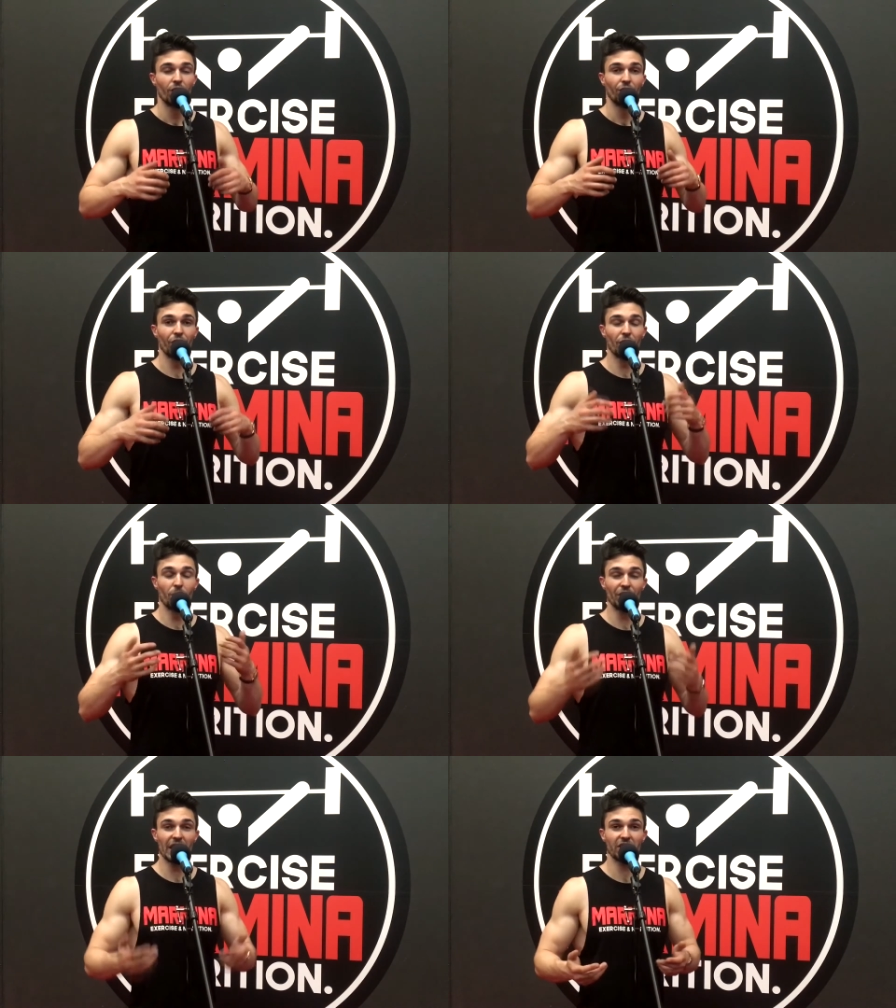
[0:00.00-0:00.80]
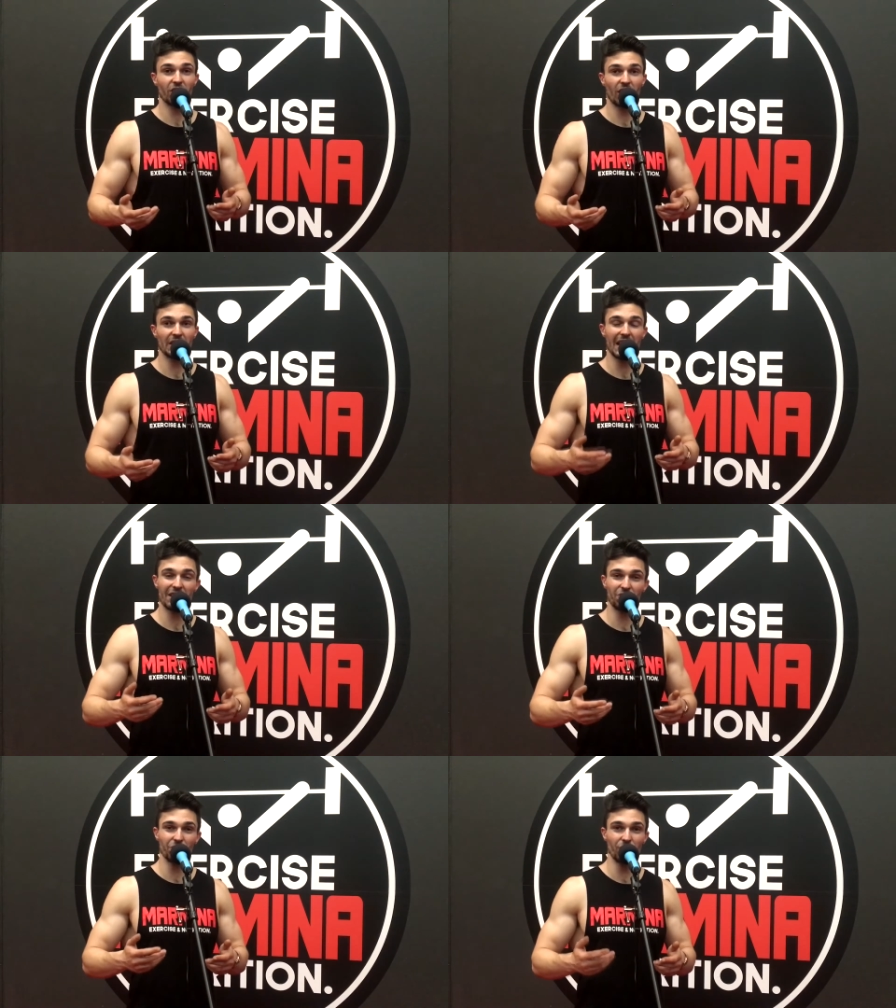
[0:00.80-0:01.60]
Furthermore, the exercise
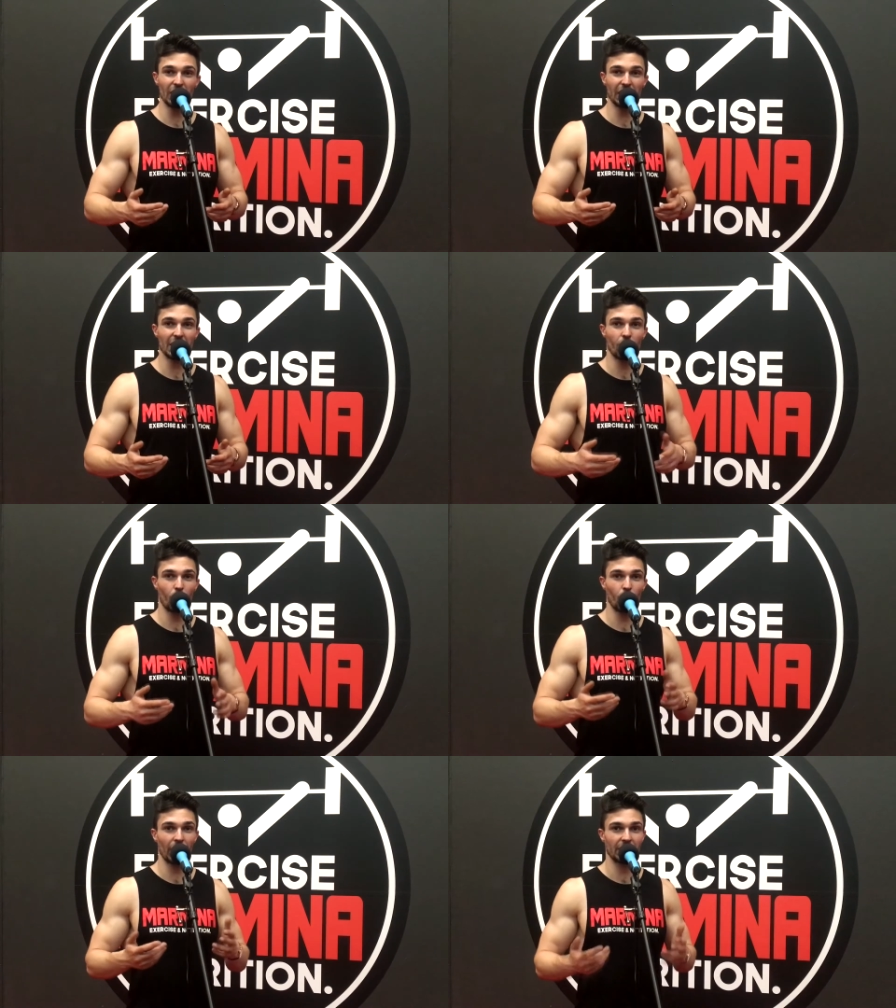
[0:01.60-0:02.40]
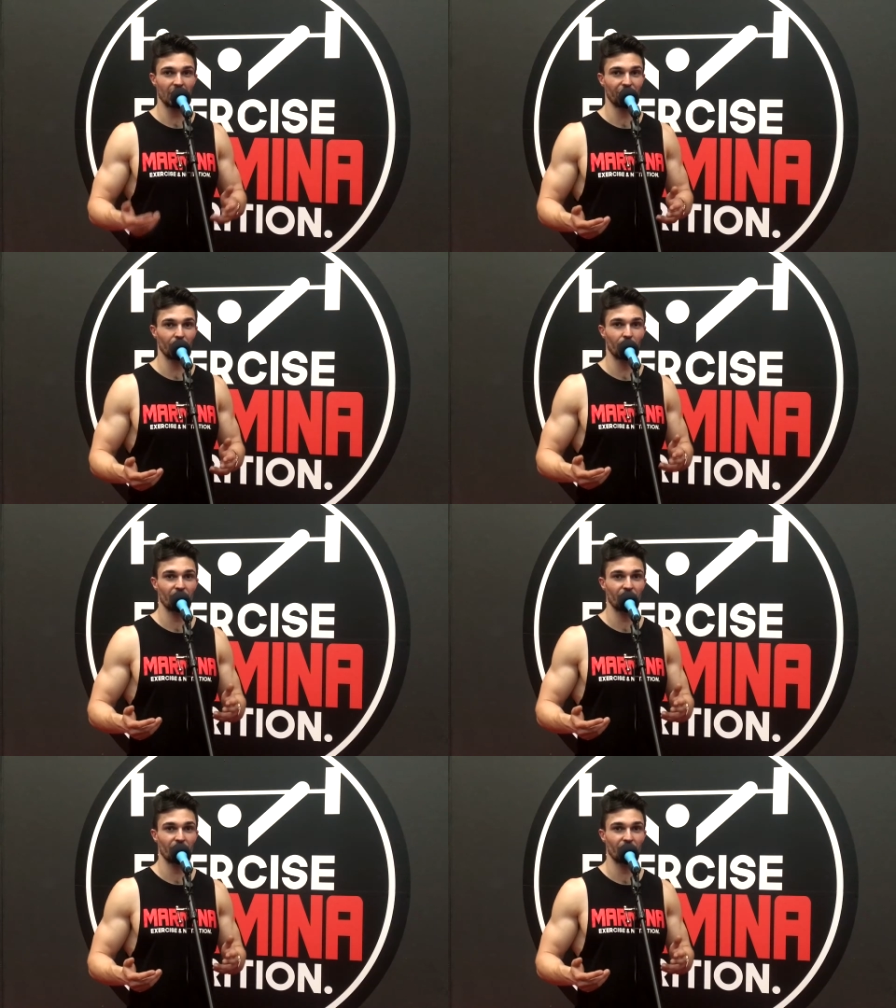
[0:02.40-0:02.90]
isn't really all that different.